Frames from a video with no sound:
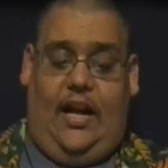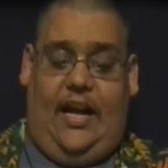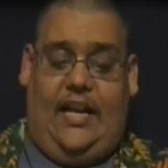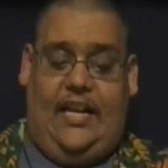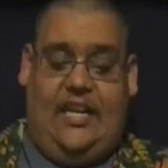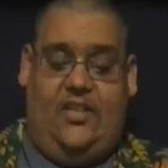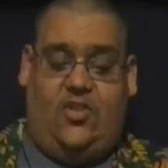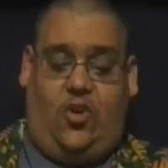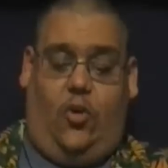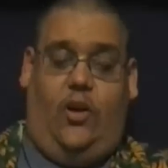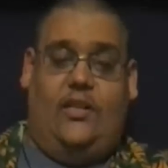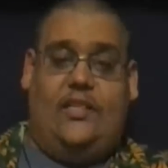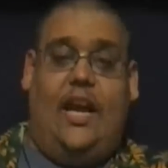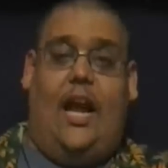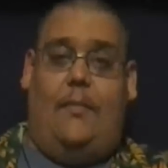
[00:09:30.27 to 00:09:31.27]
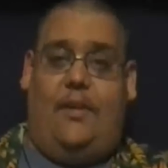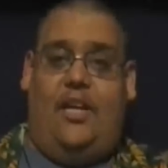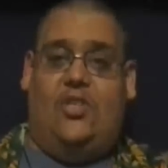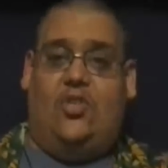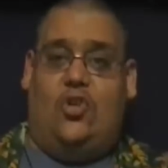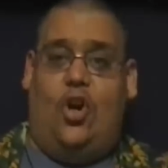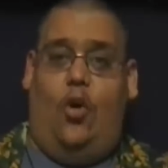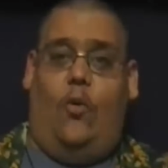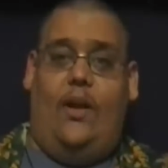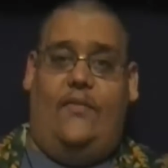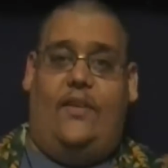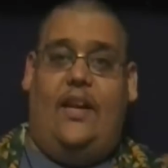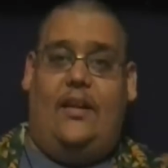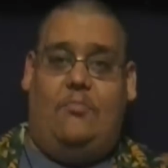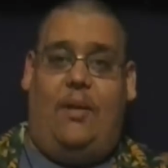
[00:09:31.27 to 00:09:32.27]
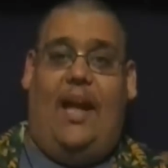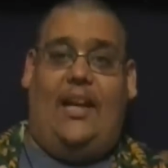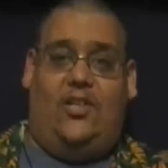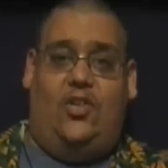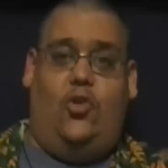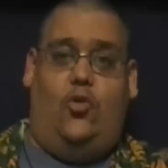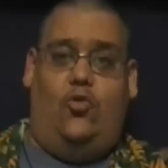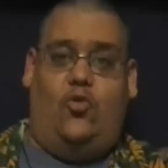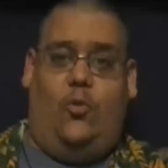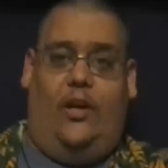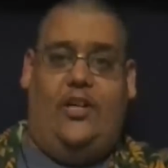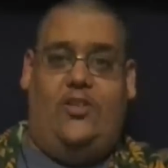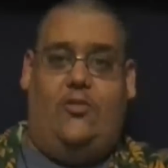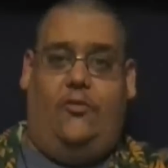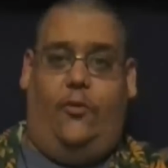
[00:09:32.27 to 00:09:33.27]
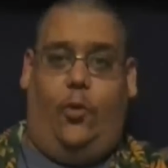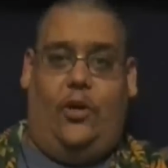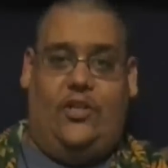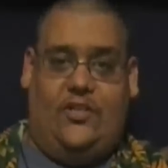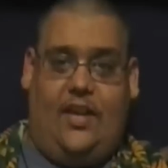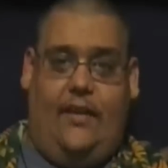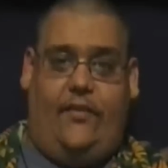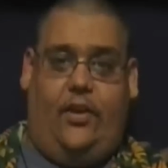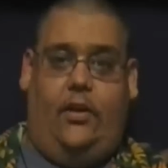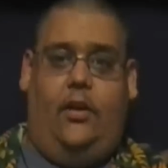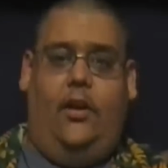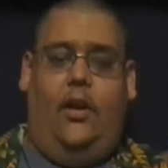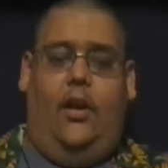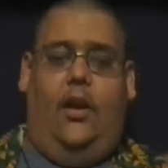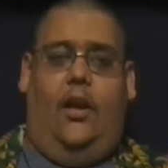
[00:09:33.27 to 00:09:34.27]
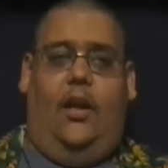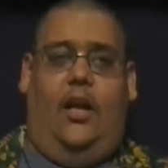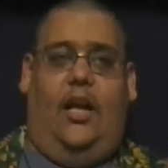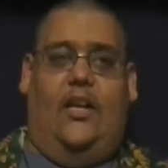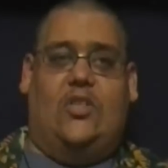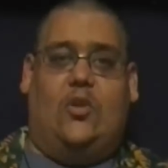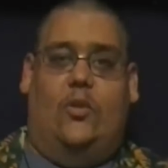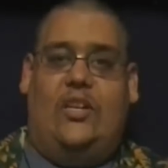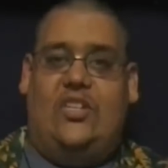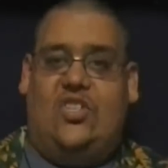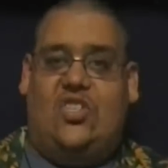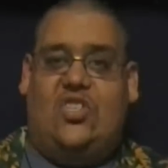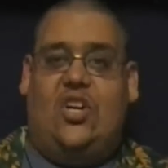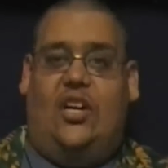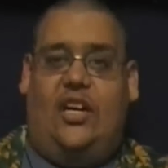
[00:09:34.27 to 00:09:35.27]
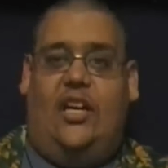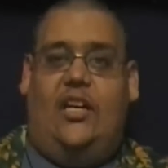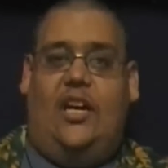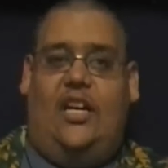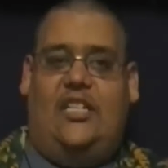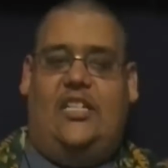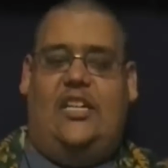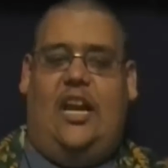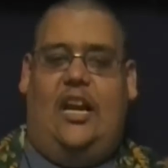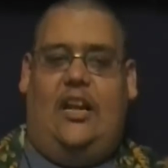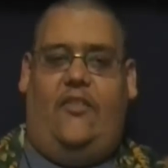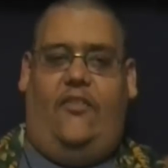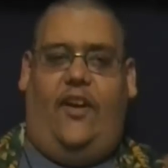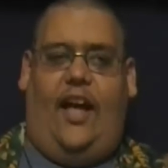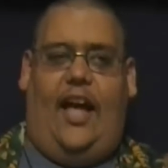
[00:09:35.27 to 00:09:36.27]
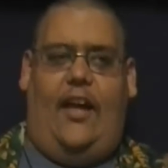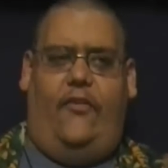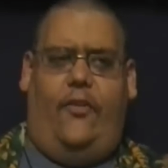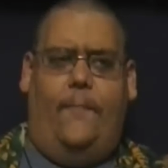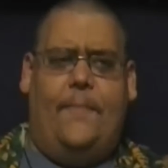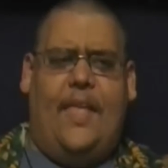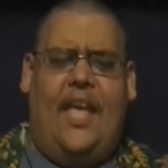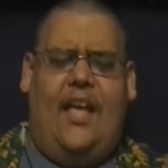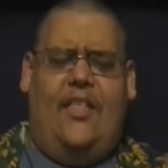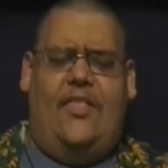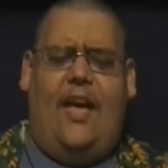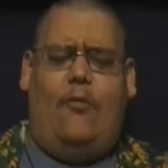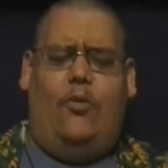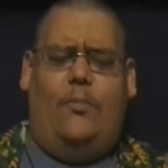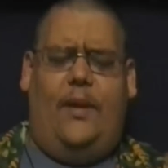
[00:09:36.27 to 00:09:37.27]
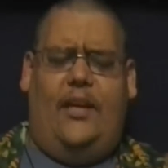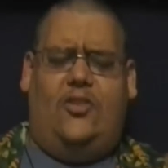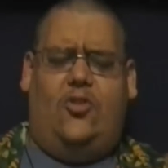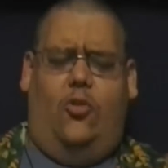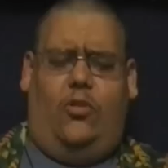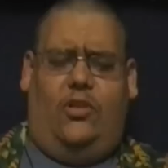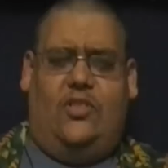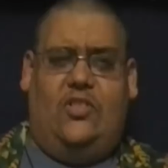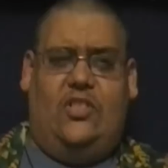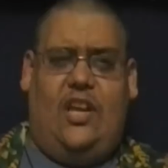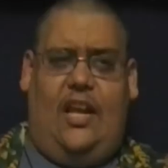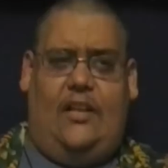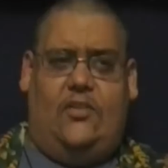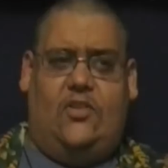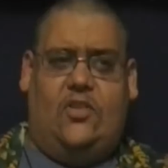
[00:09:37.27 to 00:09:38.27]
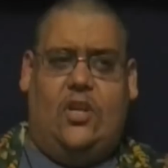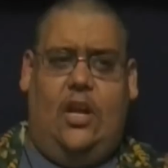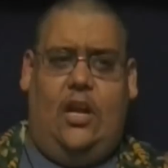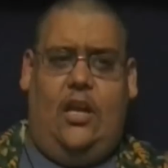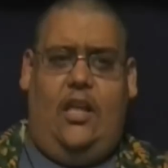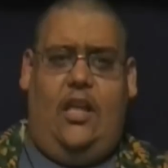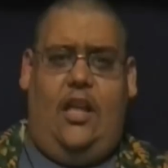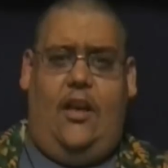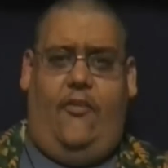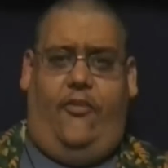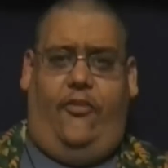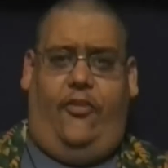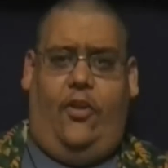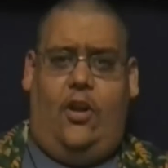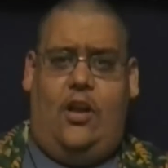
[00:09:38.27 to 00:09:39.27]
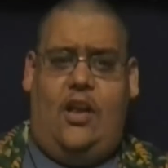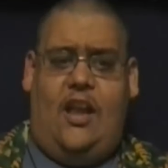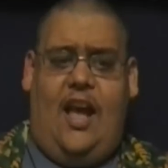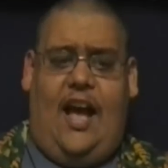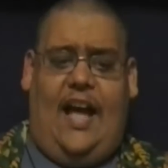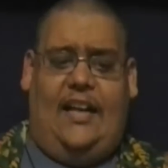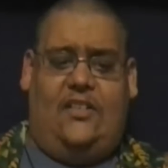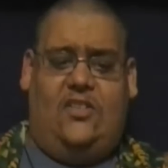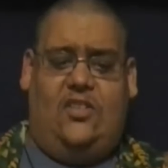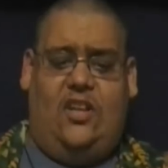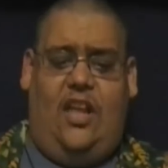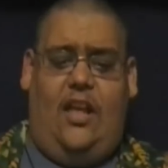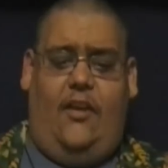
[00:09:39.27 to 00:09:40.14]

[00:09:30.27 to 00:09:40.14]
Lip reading: his current time. He has no way of getting back to 2247. So he's stuck in 1985. That would make total sense if not